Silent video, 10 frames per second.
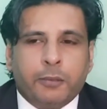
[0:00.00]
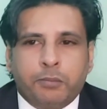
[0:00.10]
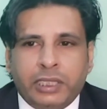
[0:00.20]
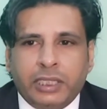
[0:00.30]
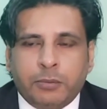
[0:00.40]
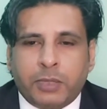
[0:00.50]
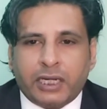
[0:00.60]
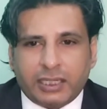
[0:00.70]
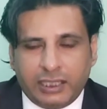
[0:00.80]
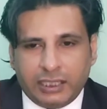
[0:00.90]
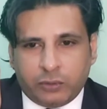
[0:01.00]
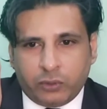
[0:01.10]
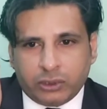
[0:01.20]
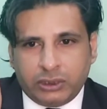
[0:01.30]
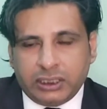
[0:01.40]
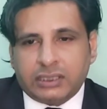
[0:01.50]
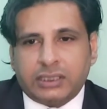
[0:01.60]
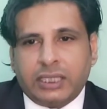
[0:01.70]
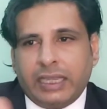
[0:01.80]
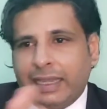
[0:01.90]
B, but it was just
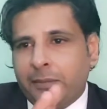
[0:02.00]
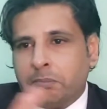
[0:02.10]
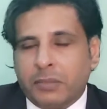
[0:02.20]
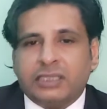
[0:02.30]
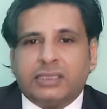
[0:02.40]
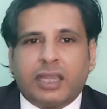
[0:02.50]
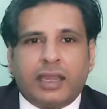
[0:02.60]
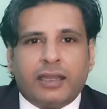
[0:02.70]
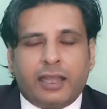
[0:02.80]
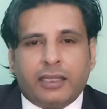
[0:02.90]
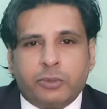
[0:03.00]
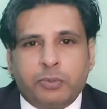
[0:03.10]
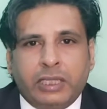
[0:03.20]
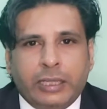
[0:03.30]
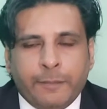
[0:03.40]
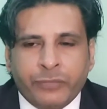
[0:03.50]
the aim missed and hit B.